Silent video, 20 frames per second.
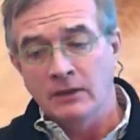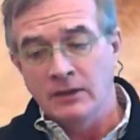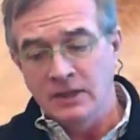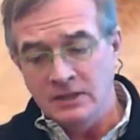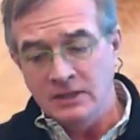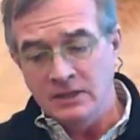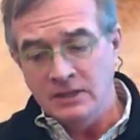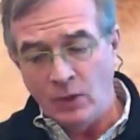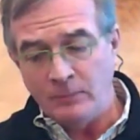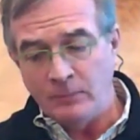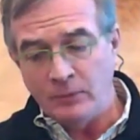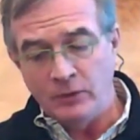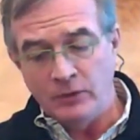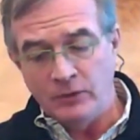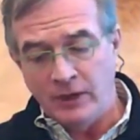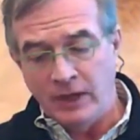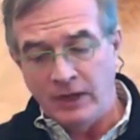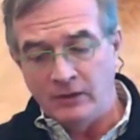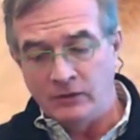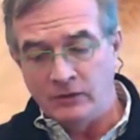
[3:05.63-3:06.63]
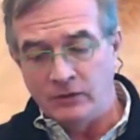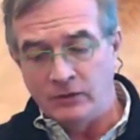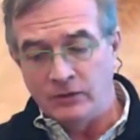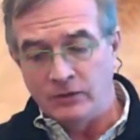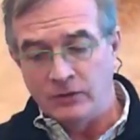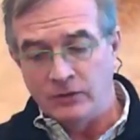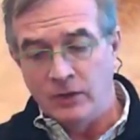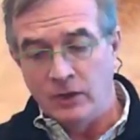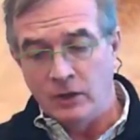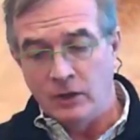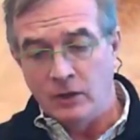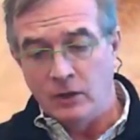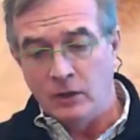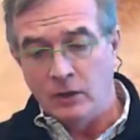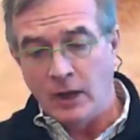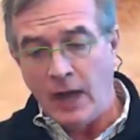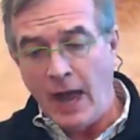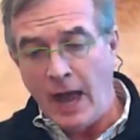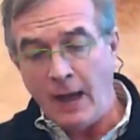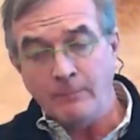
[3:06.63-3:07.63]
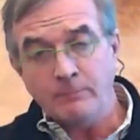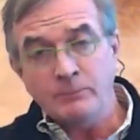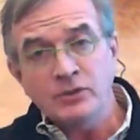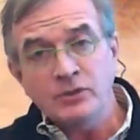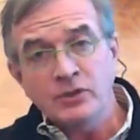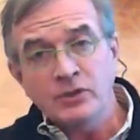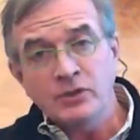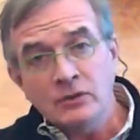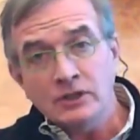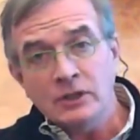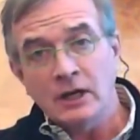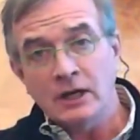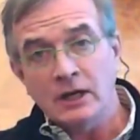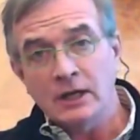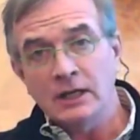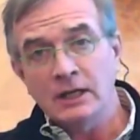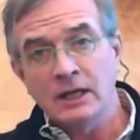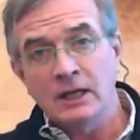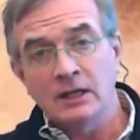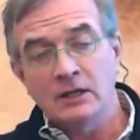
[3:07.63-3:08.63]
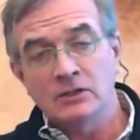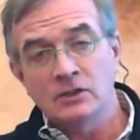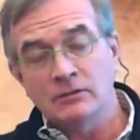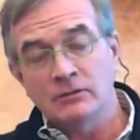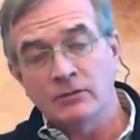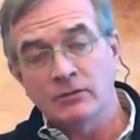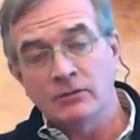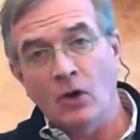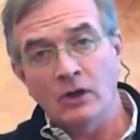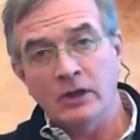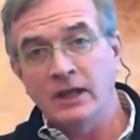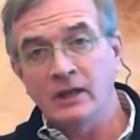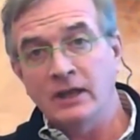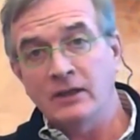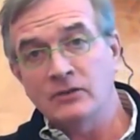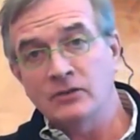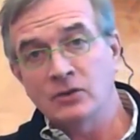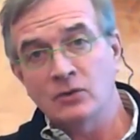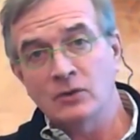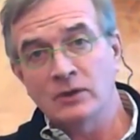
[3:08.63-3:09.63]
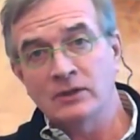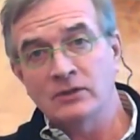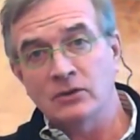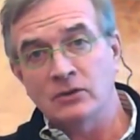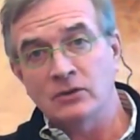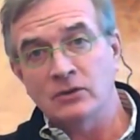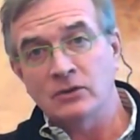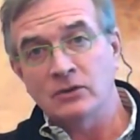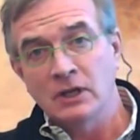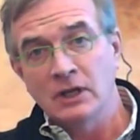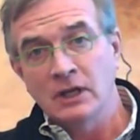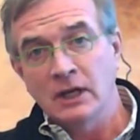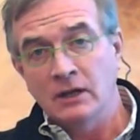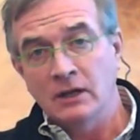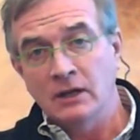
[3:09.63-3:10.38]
This represents the absolute cutting edge of all cancer research.